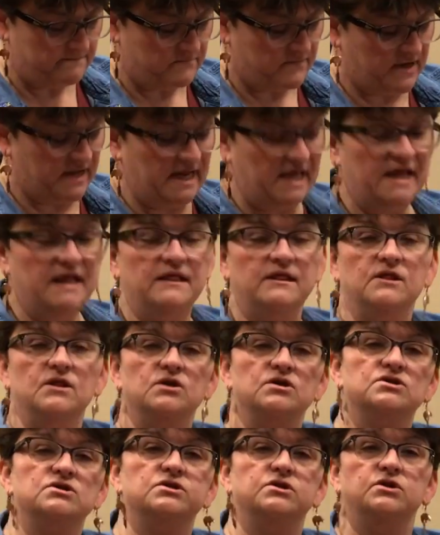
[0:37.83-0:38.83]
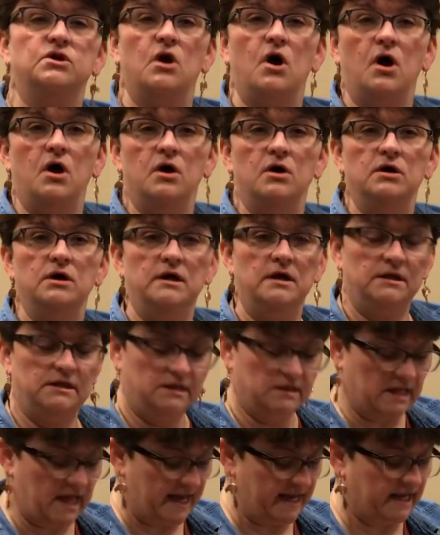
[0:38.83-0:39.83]
but it looks long
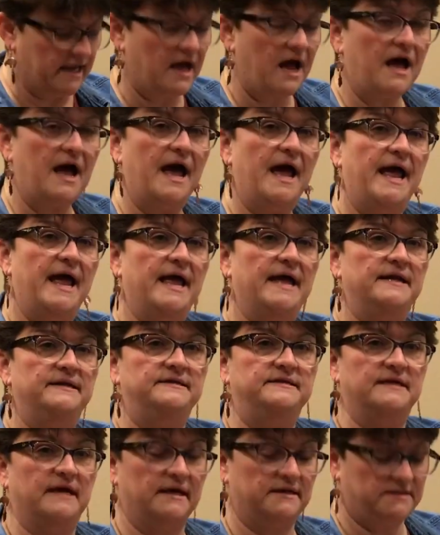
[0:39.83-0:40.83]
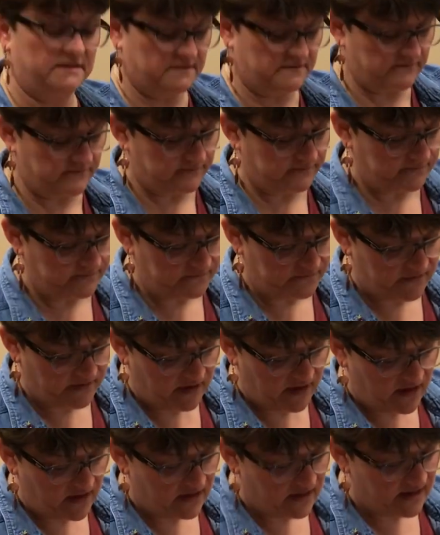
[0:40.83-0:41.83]
like a head does.
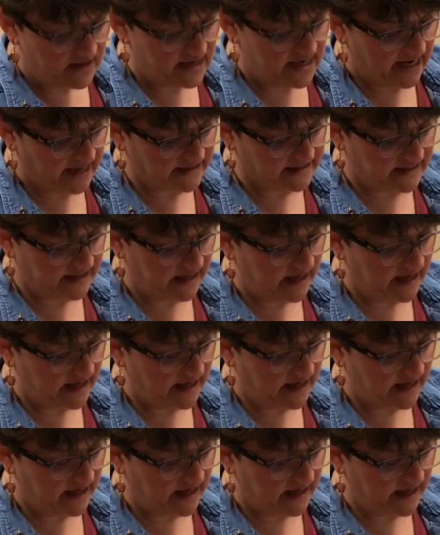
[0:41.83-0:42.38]
The next